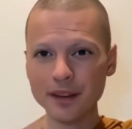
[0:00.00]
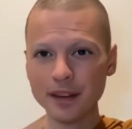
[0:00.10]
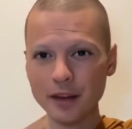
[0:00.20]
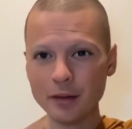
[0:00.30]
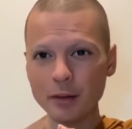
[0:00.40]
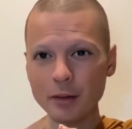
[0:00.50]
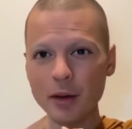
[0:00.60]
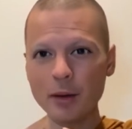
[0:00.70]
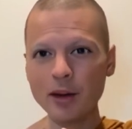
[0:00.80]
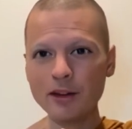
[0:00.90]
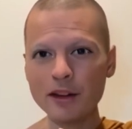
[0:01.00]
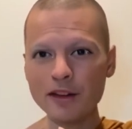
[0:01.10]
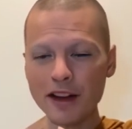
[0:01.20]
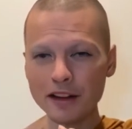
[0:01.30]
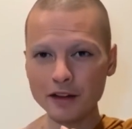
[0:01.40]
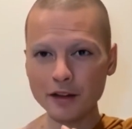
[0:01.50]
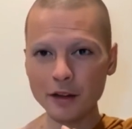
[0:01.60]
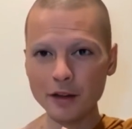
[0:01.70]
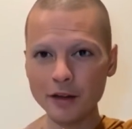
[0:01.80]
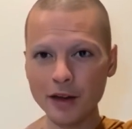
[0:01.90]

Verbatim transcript: like what, what have you found was